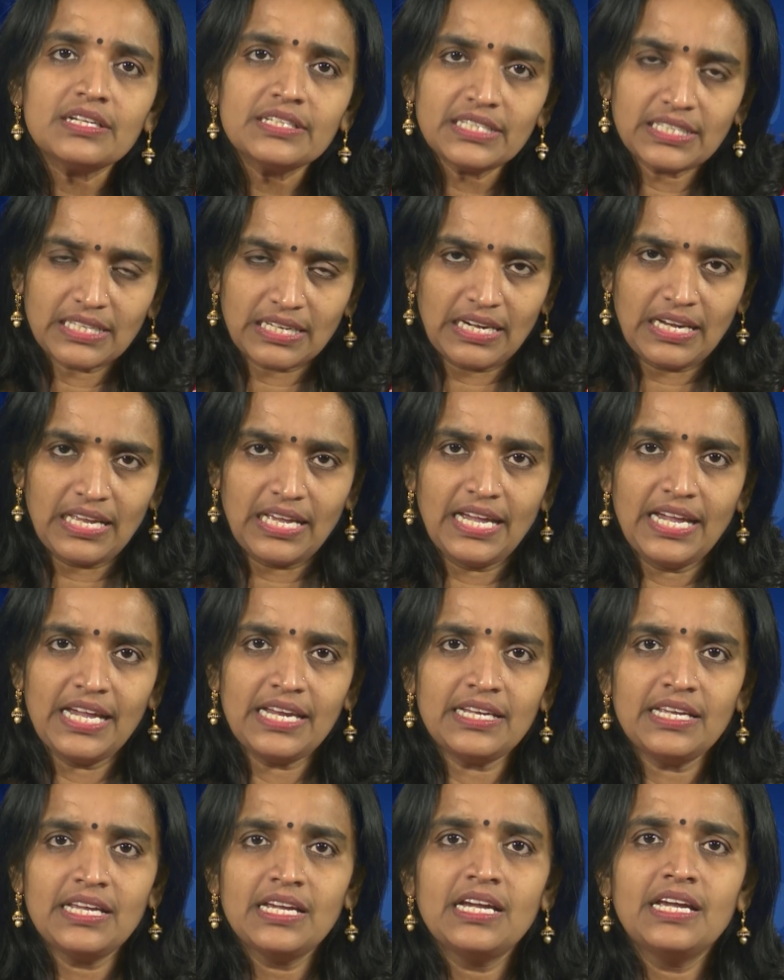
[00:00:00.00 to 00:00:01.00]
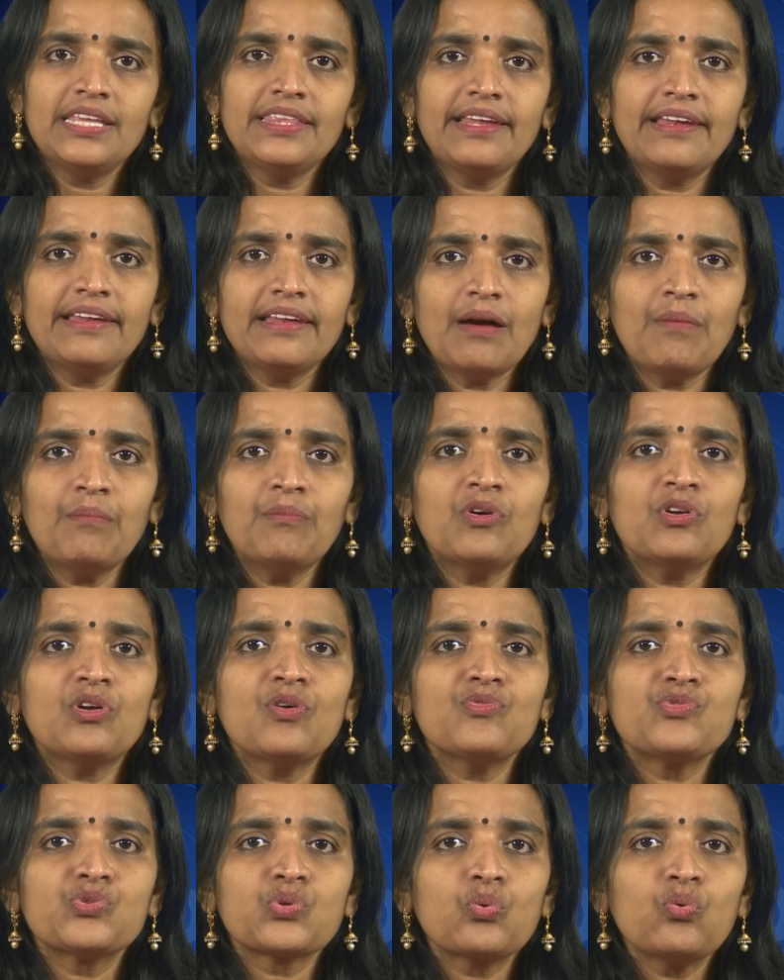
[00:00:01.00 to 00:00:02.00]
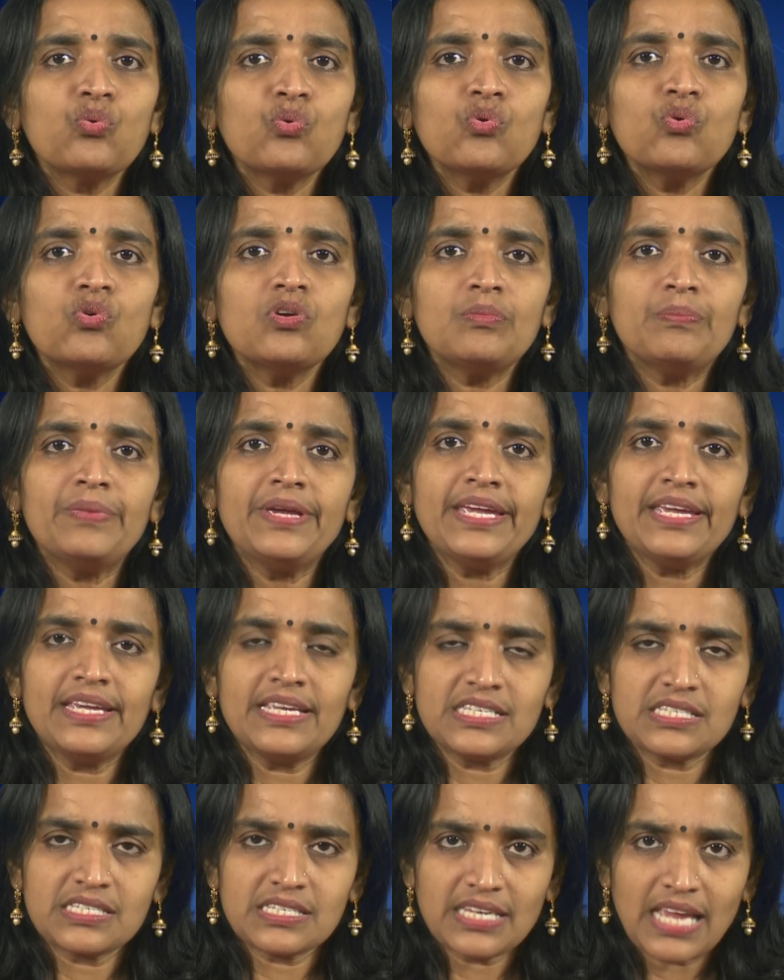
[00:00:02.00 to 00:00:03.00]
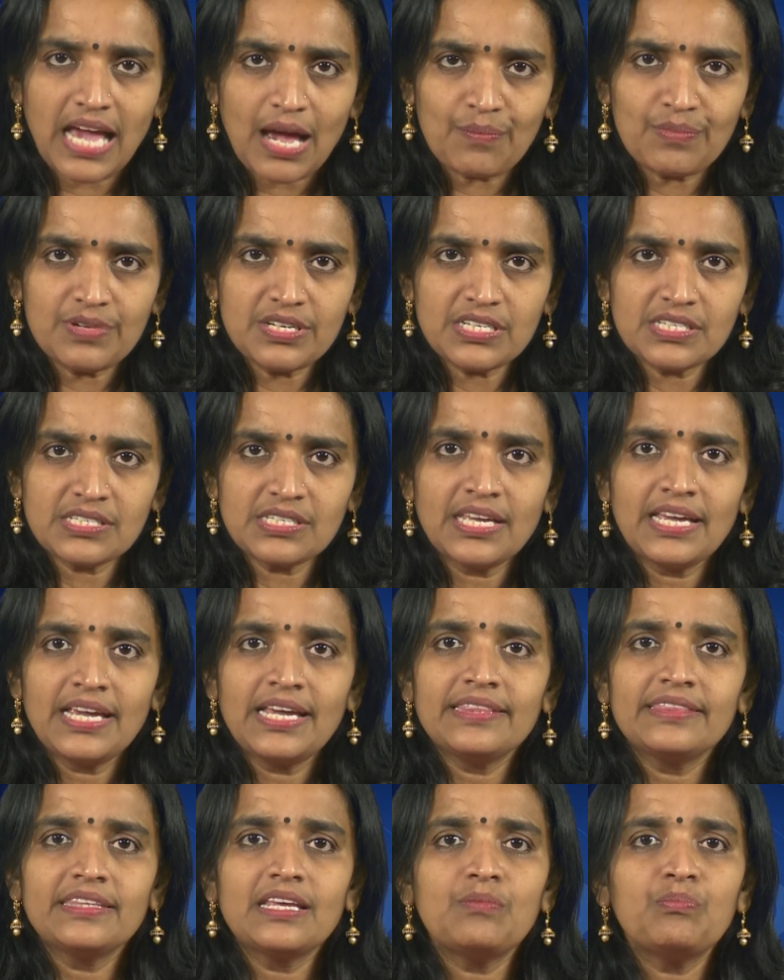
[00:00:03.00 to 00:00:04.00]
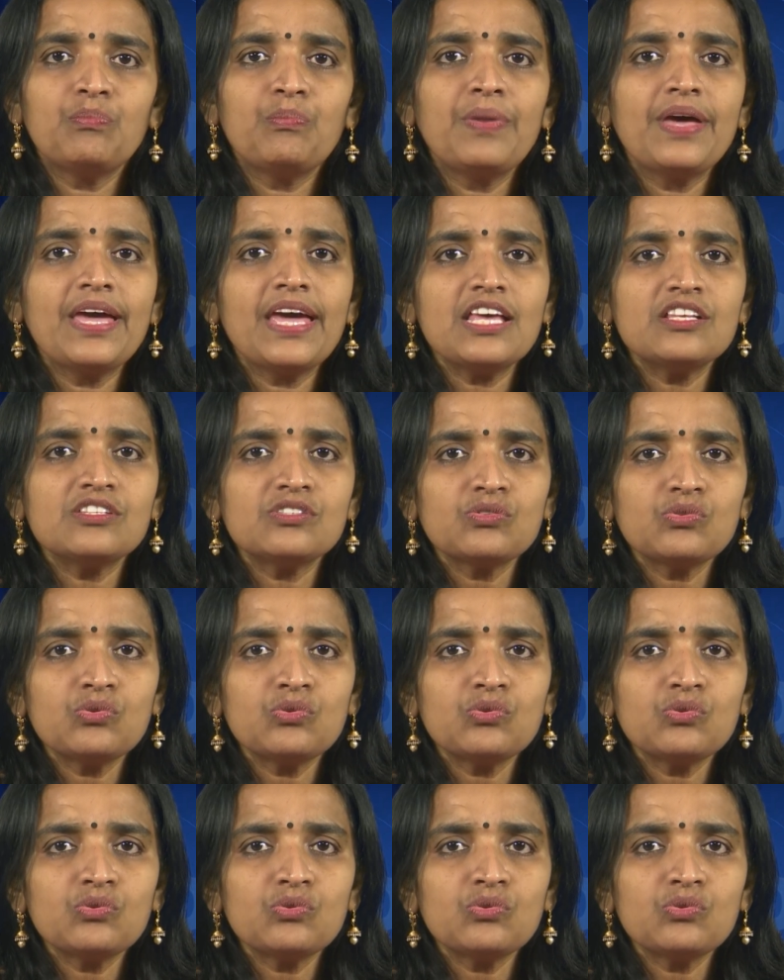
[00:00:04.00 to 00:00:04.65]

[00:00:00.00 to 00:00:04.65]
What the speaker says: decline in the number of schools being established that bears